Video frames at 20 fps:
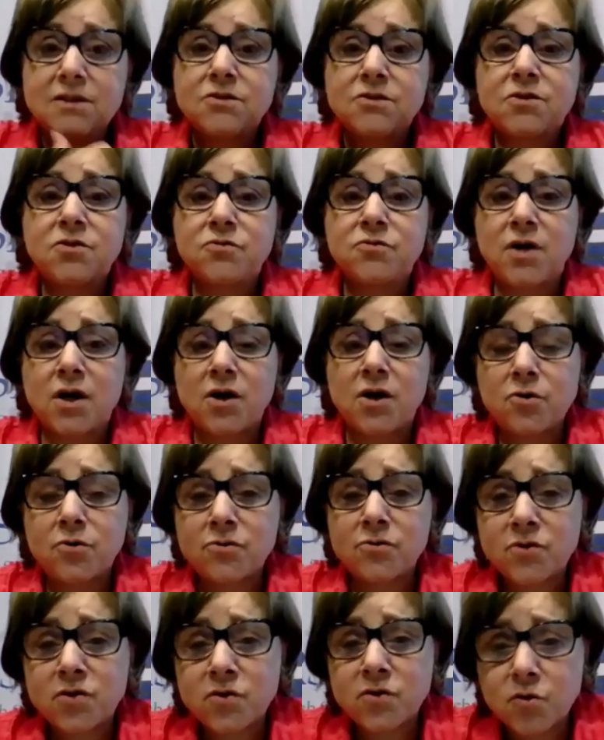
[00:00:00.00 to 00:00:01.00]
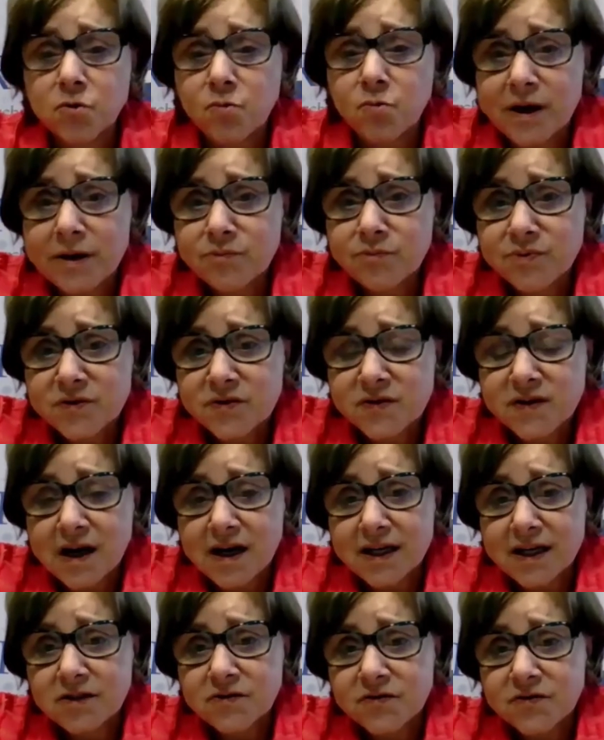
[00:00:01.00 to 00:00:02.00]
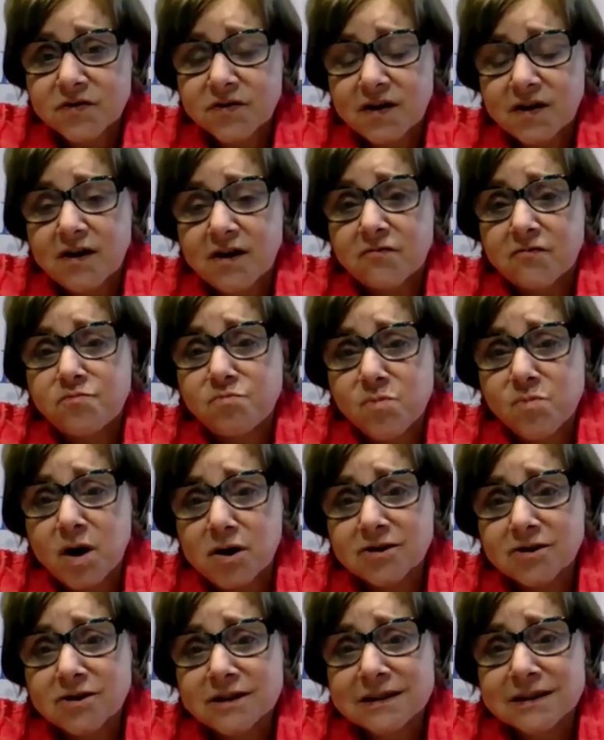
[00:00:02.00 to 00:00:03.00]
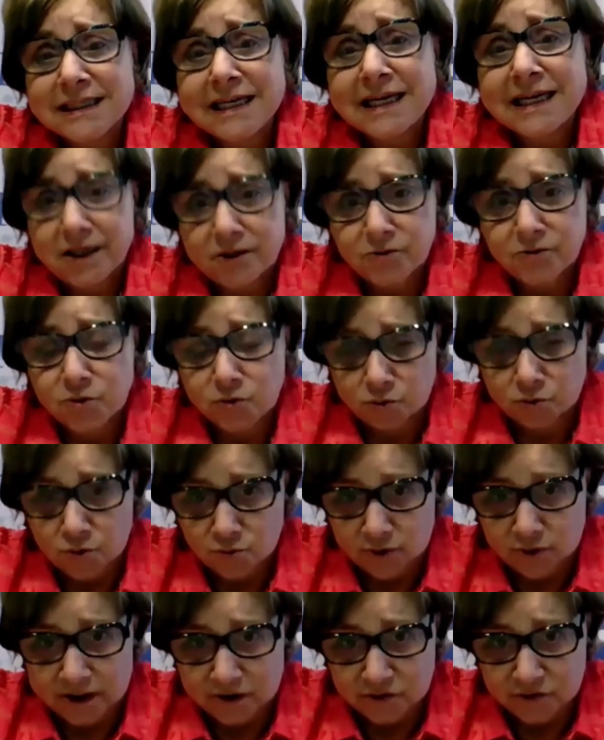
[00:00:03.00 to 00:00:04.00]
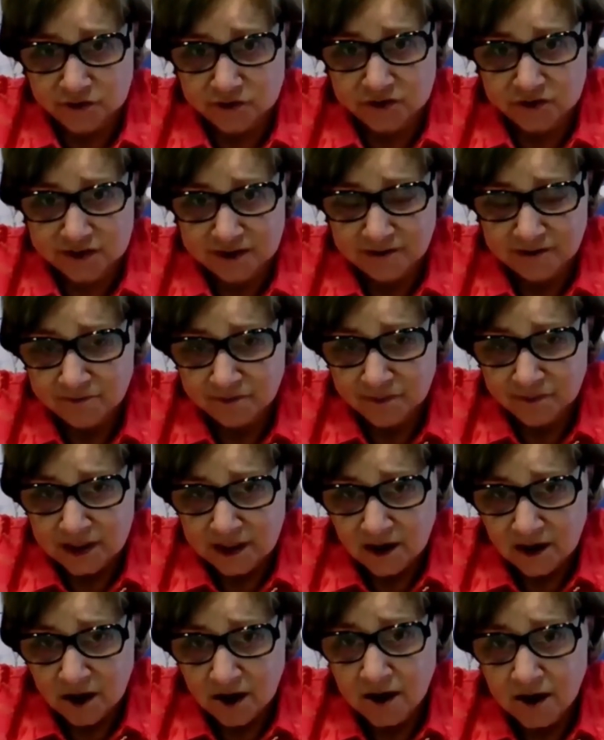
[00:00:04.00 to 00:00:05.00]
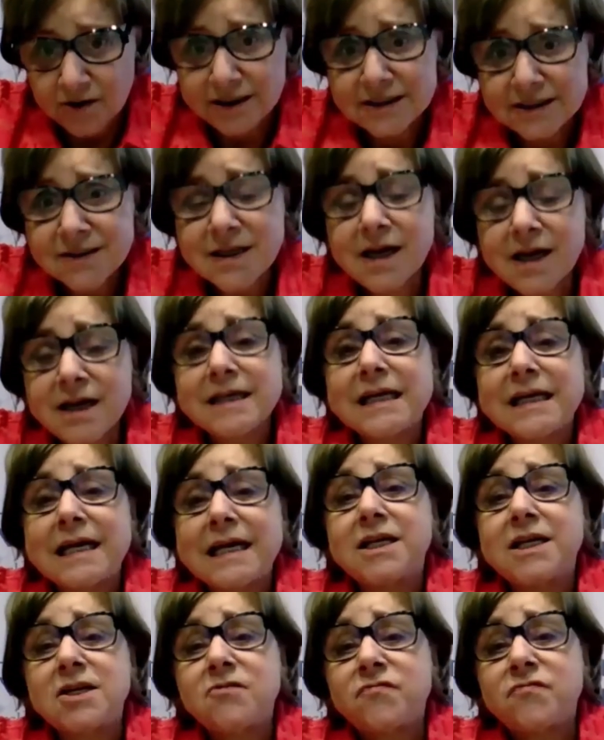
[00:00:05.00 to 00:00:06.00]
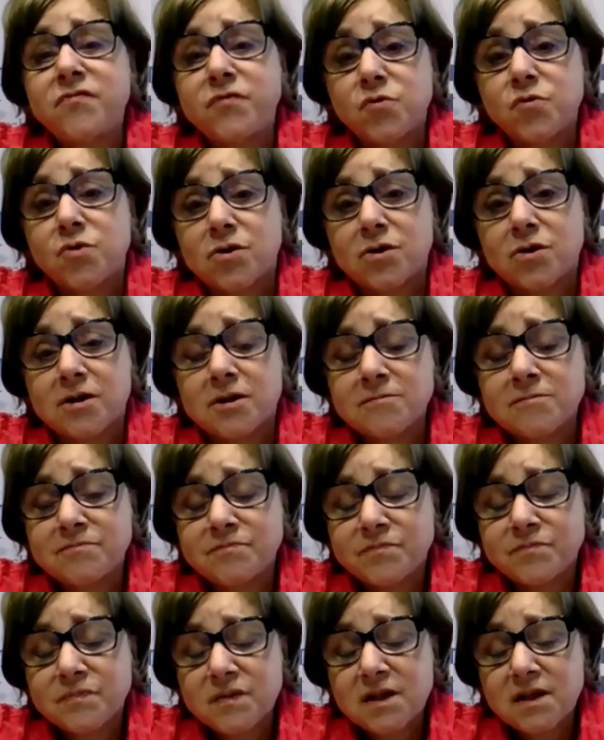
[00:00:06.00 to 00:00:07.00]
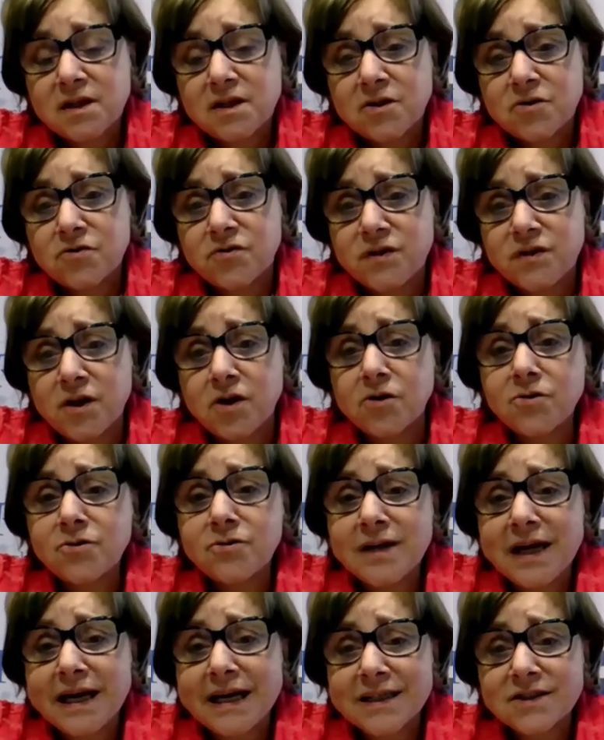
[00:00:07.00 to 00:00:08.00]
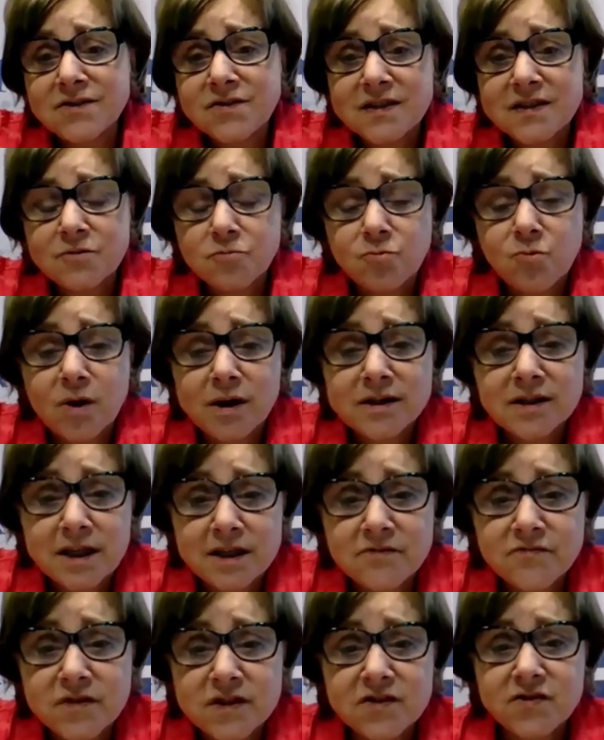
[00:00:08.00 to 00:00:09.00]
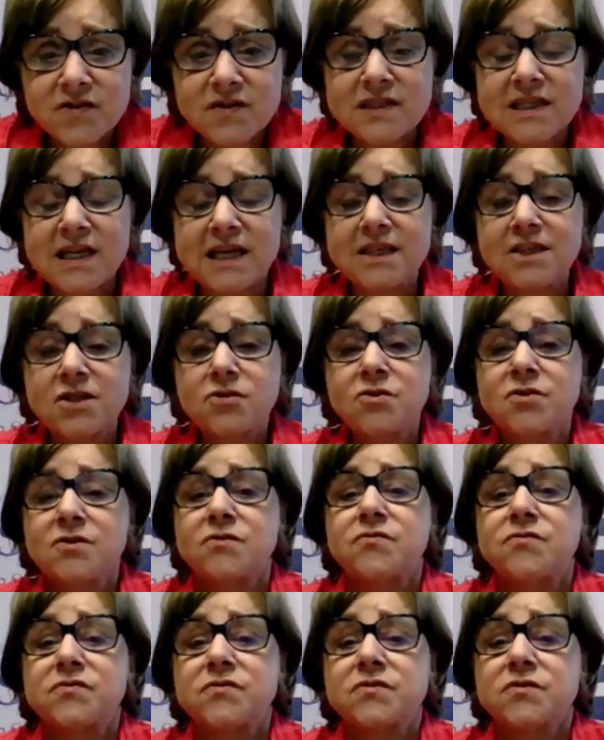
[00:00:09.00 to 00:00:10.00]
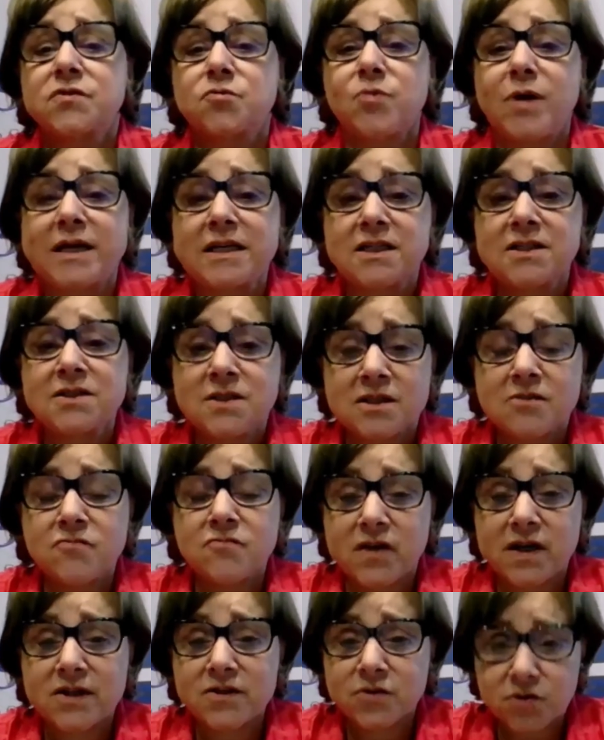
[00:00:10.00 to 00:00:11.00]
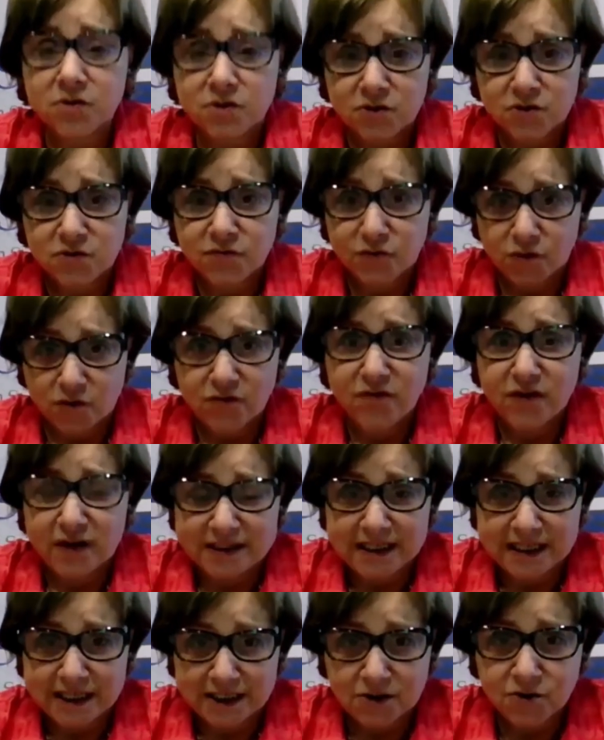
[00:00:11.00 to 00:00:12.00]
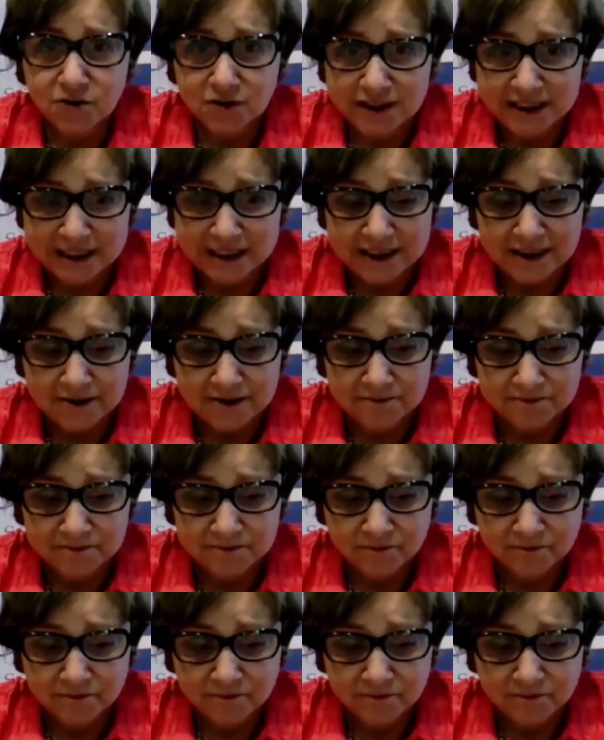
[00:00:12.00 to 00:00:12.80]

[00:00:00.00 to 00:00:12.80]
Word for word: to go to the websites of Mark Kantrowitz, RSI 84, who's known as the, one of this nation's greatest advisors for financial aid.